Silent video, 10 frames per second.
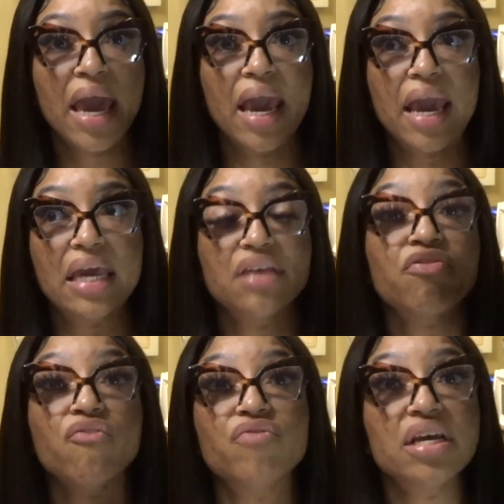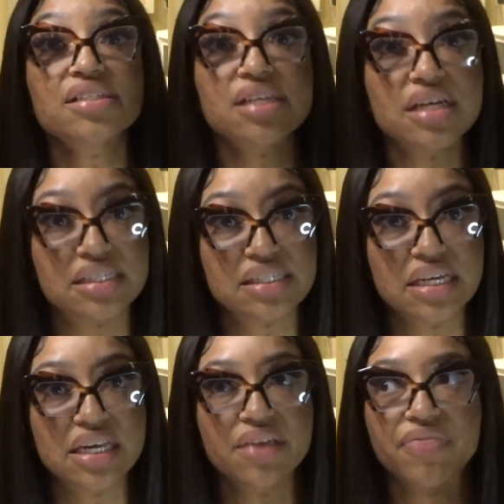and if a visa is
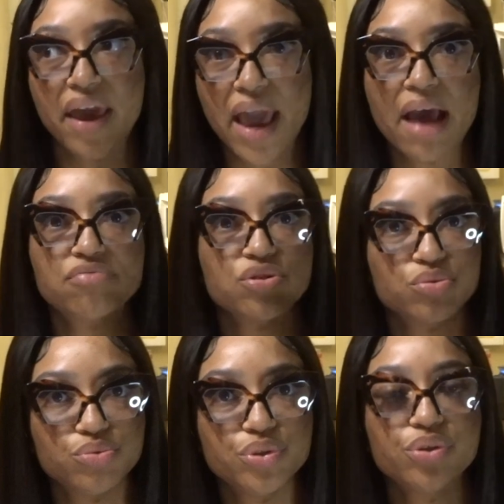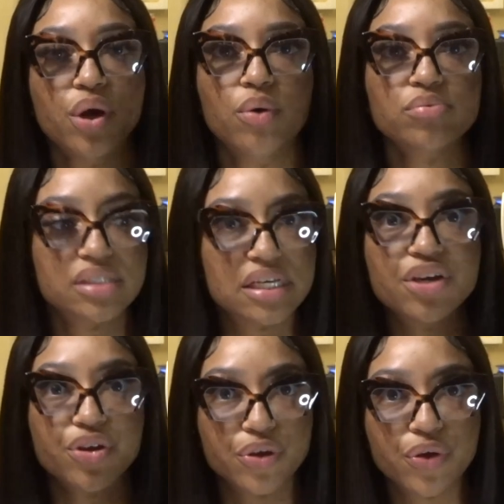needed, they have to, you know, seek
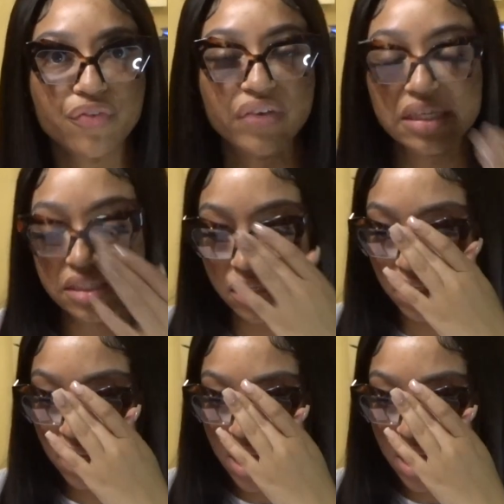your visa.